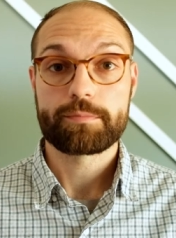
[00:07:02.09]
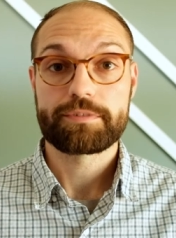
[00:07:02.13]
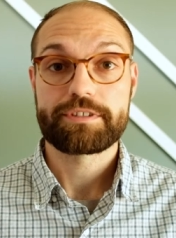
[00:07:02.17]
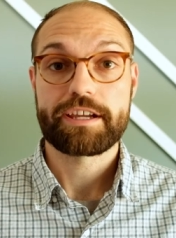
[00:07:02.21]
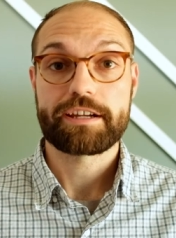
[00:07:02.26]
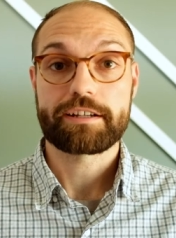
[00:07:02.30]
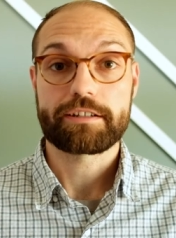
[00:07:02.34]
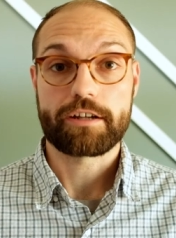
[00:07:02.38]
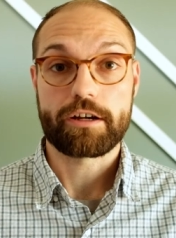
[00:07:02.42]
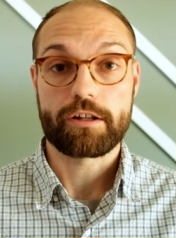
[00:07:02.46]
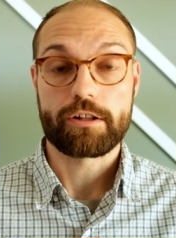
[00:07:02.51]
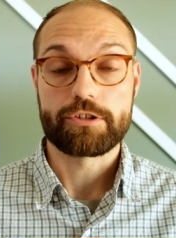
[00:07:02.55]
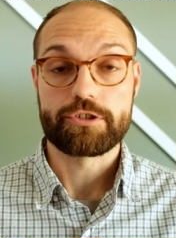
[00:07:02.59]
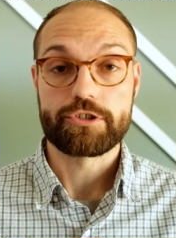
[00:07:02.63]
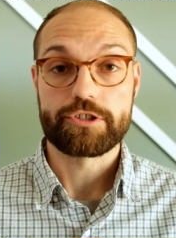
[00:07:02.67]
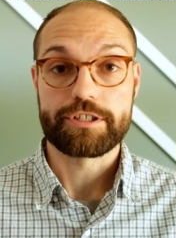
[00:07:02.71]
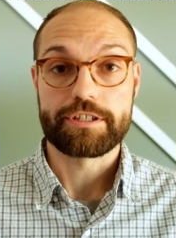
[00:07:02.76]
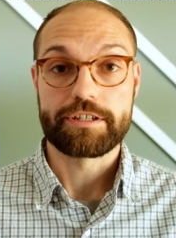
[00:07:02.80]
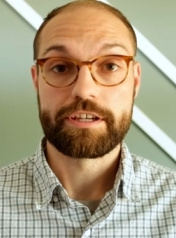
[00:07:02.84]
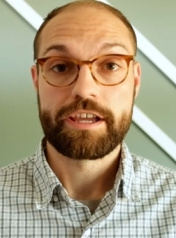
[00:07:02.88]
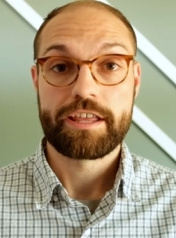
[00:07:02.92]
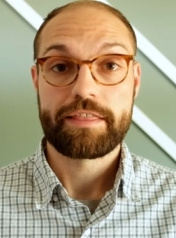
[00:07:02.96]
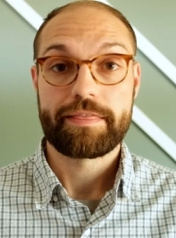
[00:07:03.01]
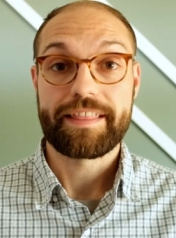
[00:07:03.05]
technology
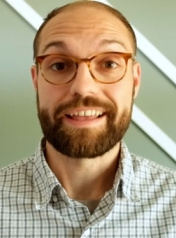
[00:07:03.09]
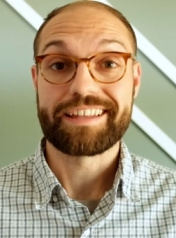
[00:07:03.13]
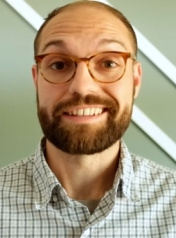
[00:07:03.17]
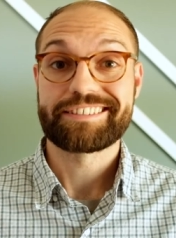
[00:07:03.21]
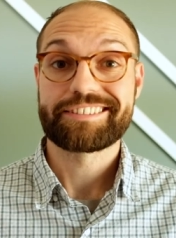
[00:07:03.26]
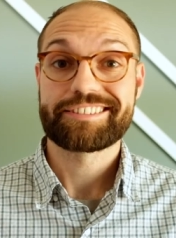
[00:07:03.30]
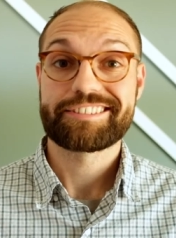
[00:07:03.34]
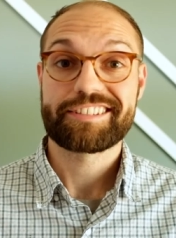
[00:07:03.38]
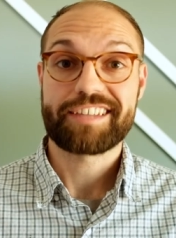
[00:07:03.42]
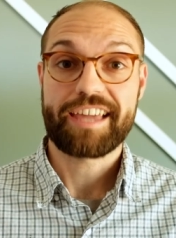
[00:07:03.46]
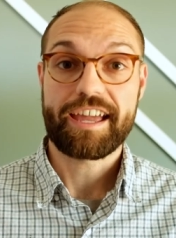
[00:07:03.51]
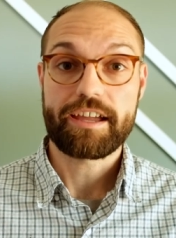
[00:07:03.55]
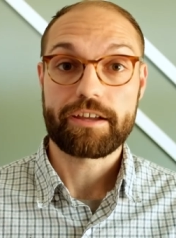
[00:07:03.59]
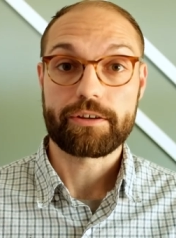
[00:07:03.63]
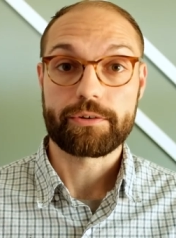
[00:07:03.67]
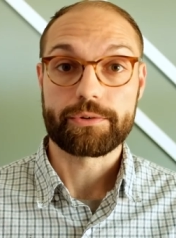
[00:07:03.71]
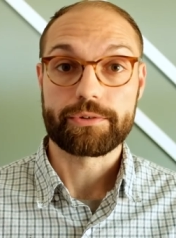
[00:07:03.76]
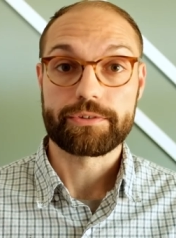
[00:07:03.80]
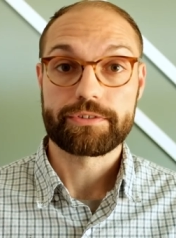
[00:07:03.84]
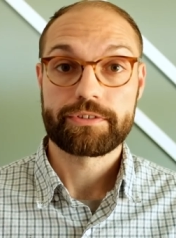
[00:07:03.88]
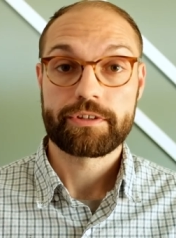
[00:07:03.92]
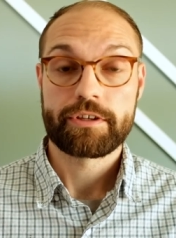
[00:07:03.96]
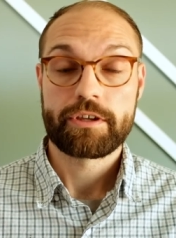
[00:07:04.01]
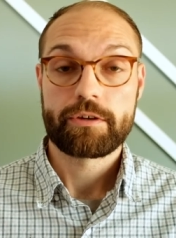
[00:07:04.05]
that
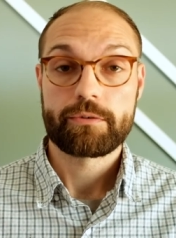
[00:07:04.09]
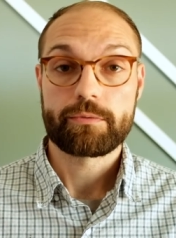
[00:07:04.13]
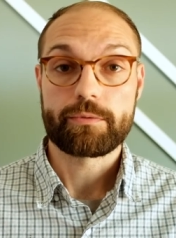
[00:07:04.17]
scales